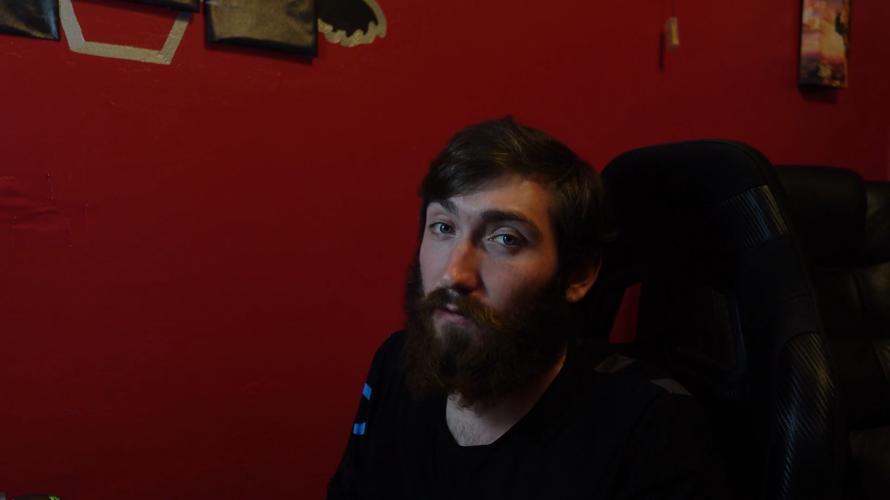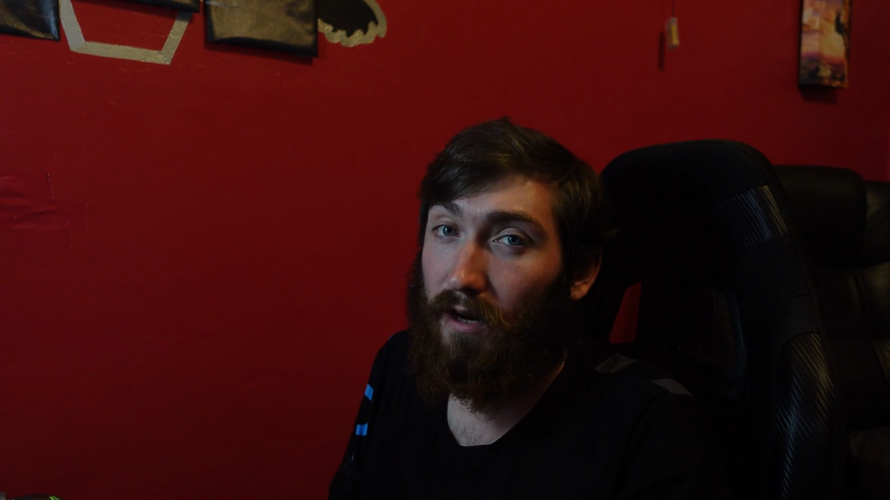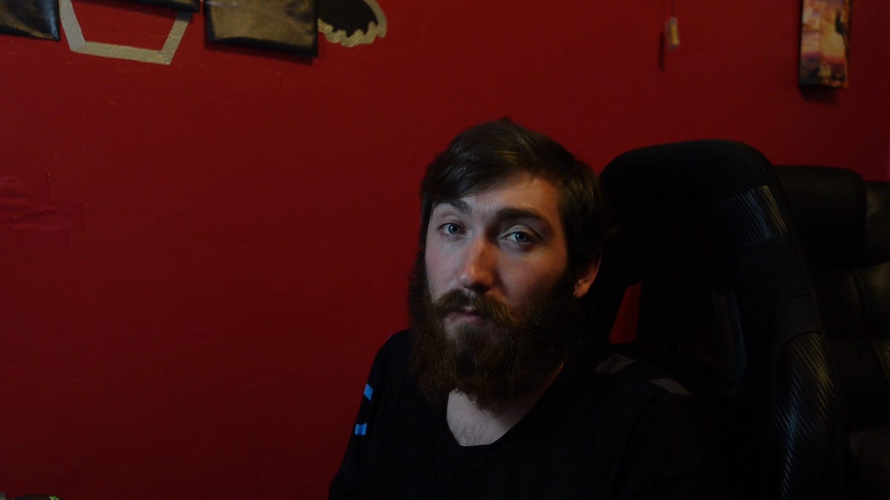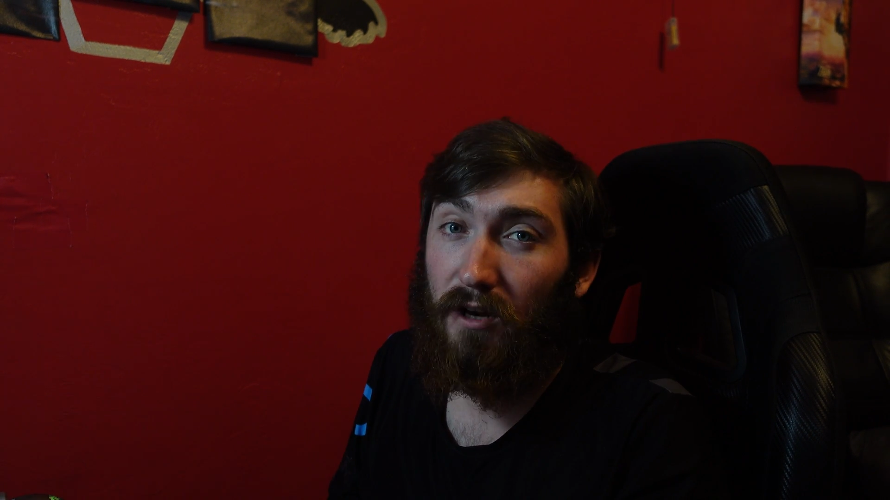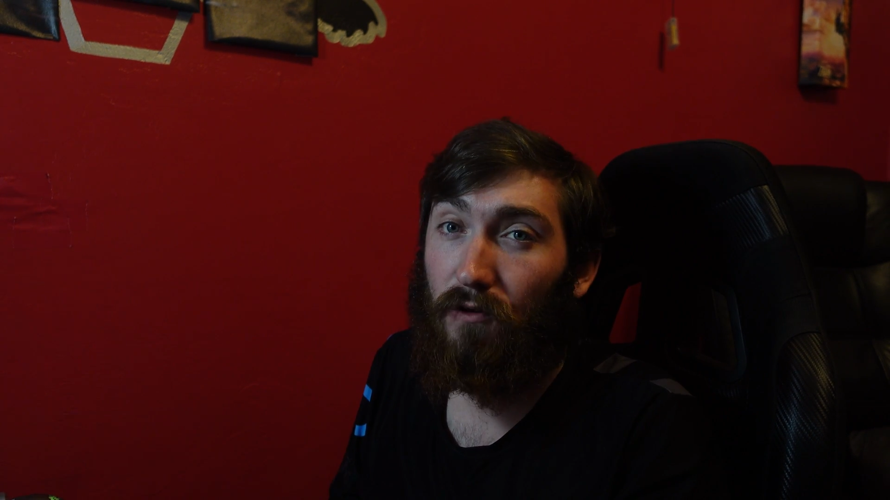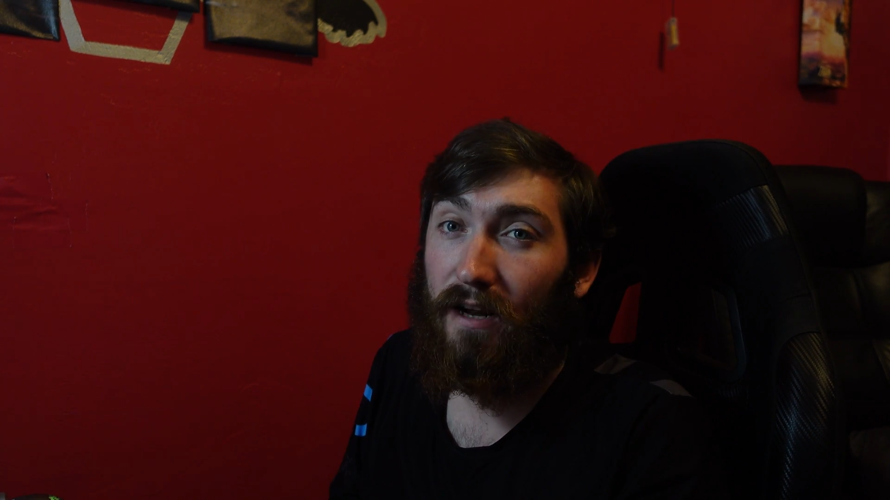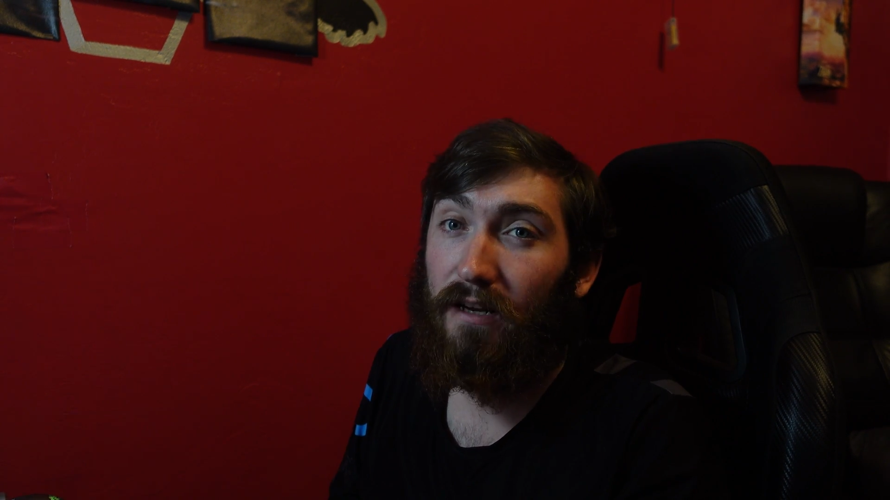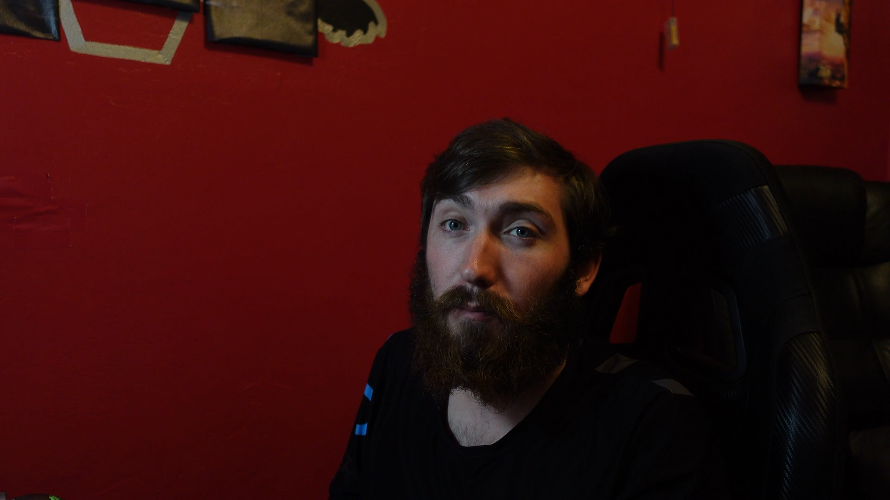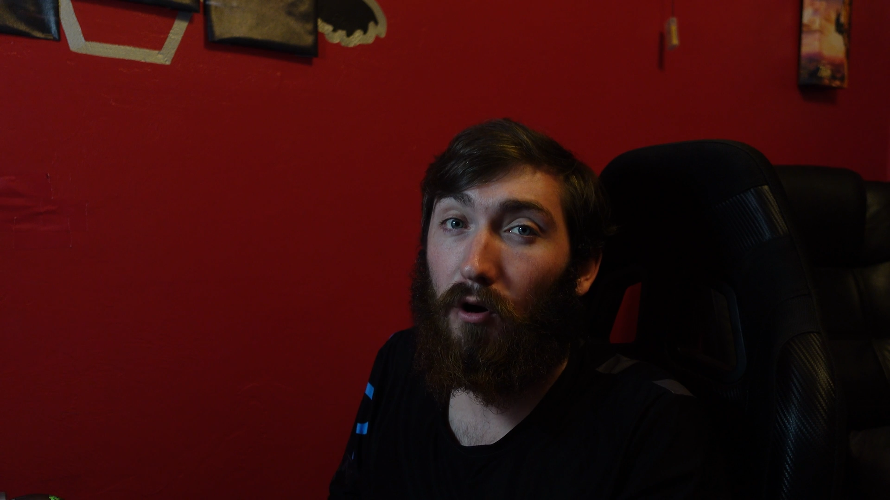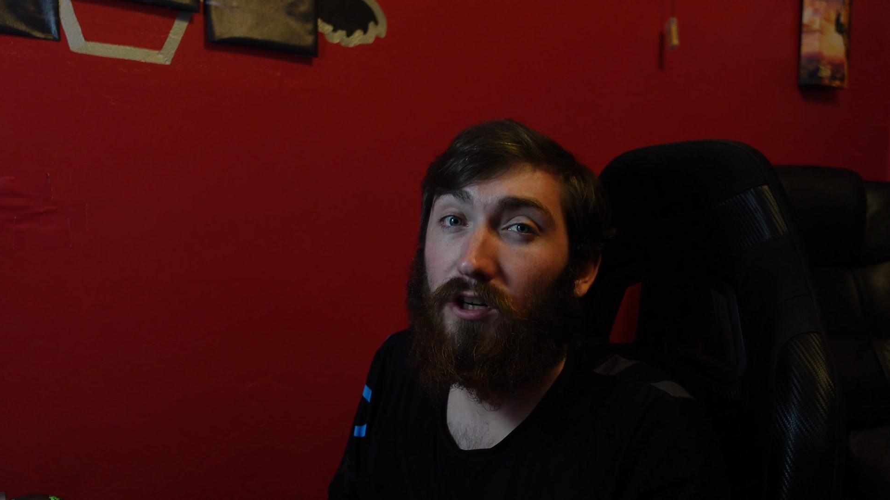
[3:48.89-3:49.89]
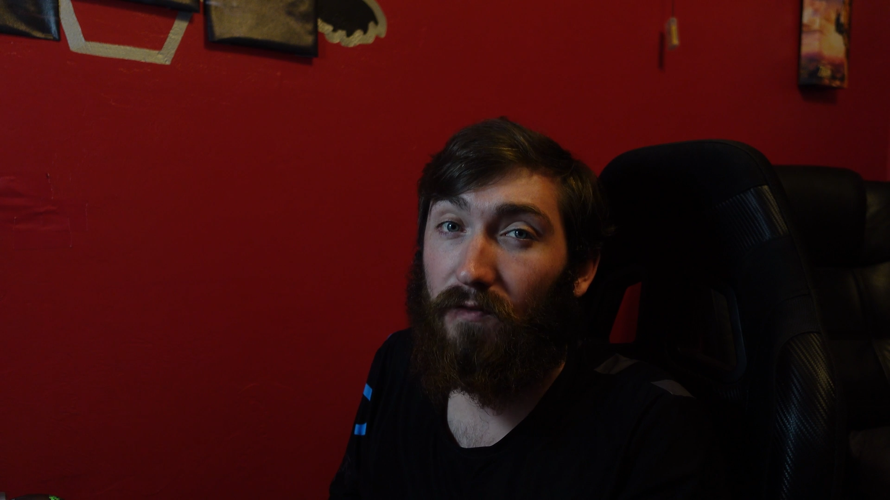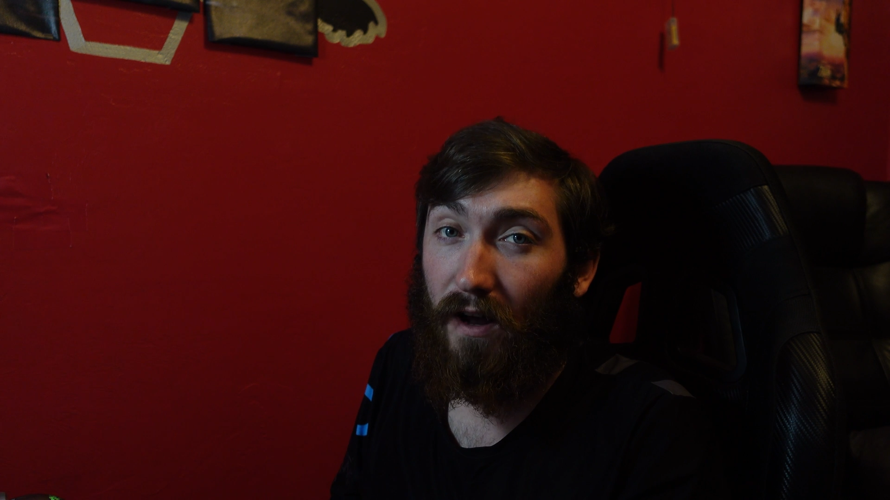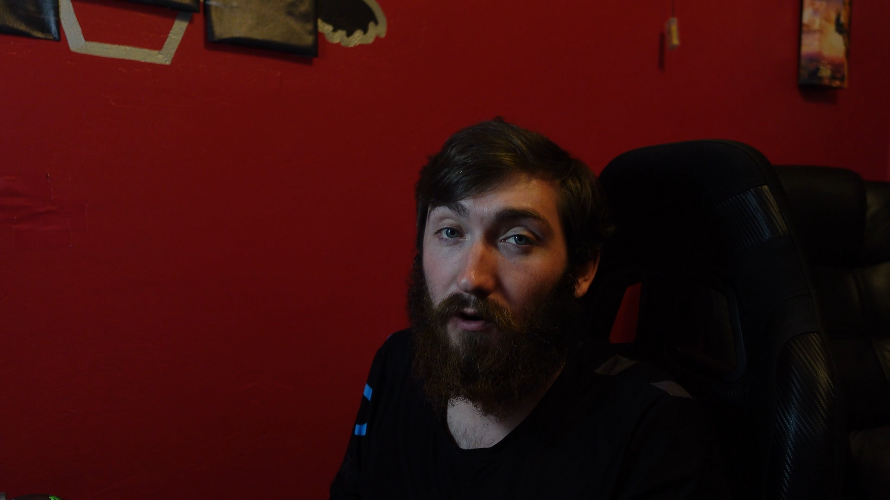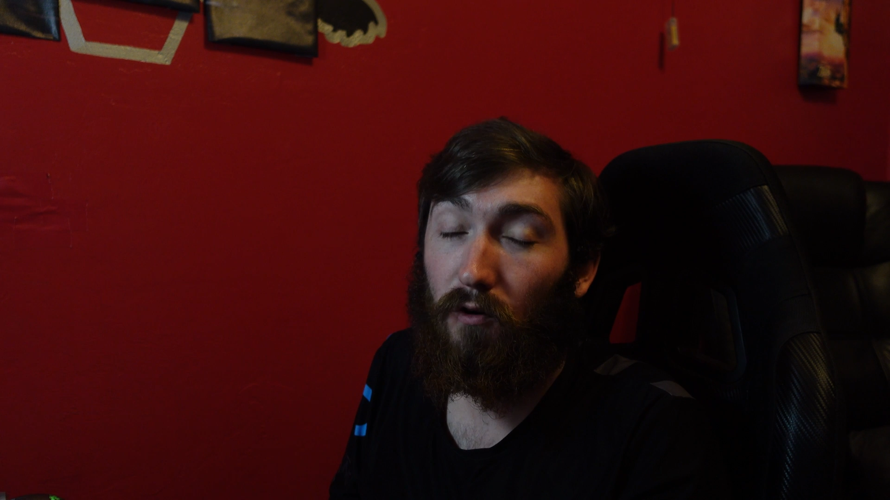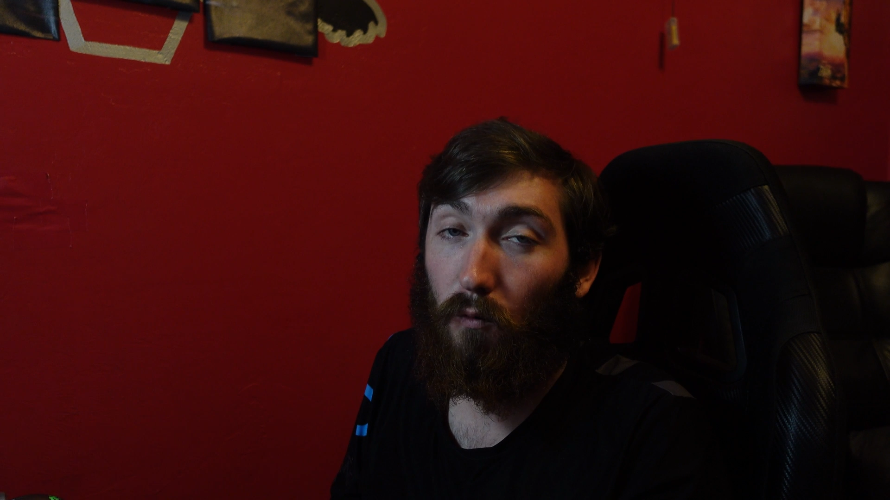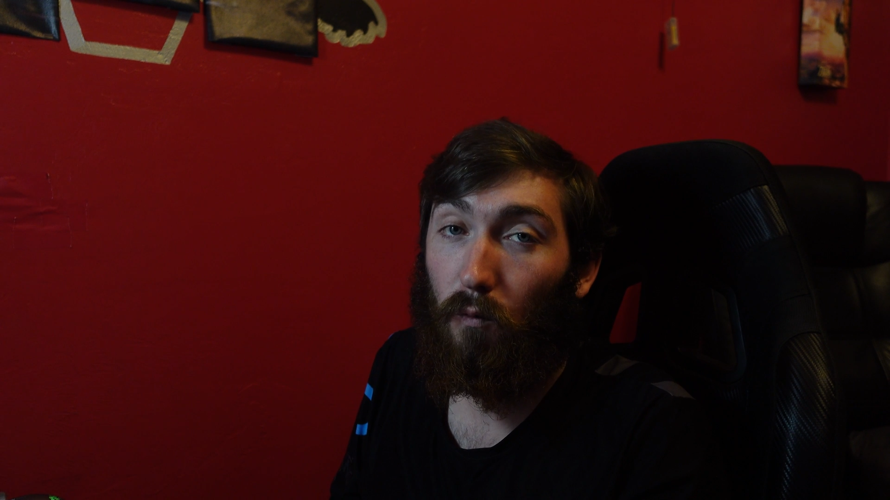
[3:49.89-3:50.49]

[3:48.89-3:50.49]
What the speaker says: recommend trying to push 500